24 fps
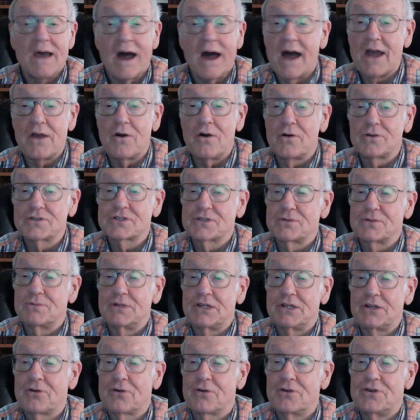I also
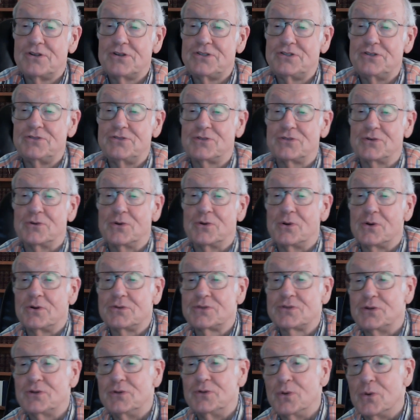encourage you
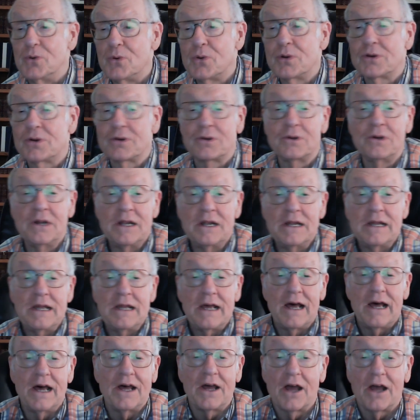to order
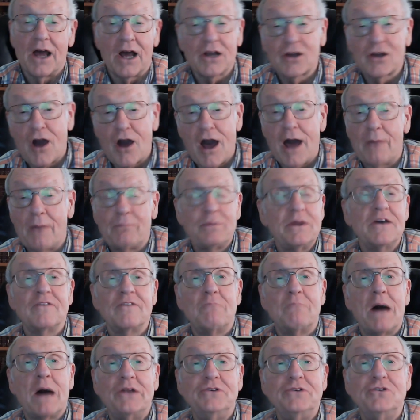a copy
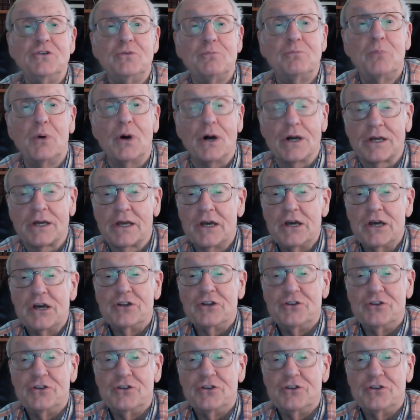of my new book,